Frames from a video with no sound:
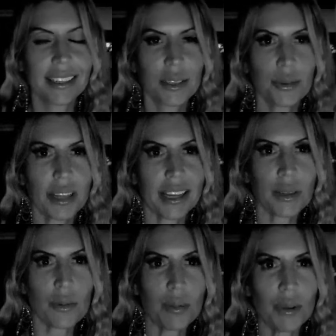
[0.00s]
Do we like the
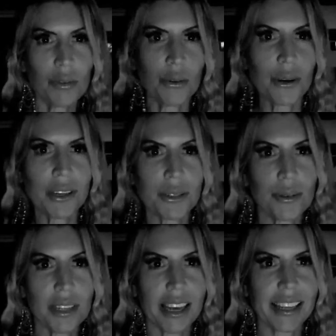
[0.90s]
one before, or do we
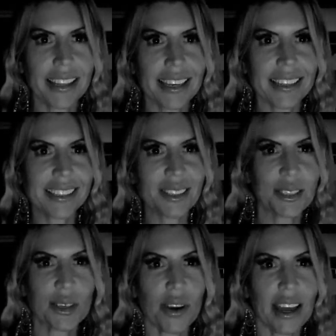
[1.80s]
like this? Just
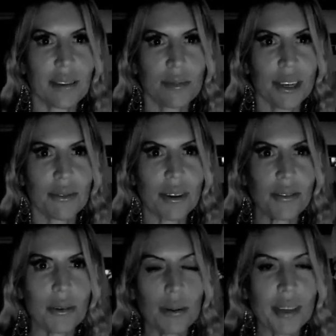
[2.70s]
go ahead and pick one
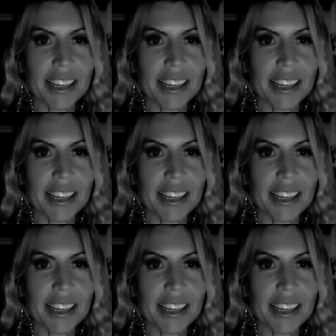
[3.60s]
for me.